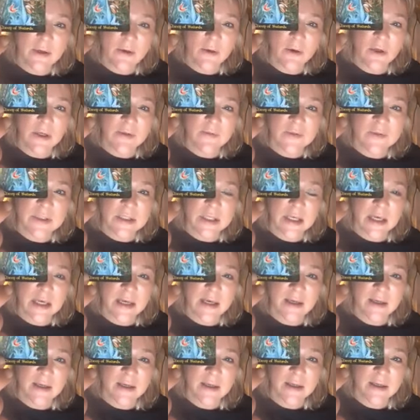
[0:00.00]
the olives there?
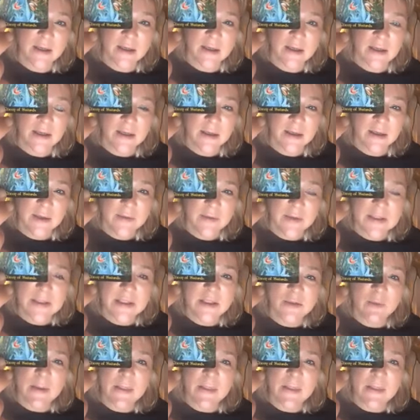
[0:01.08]
This is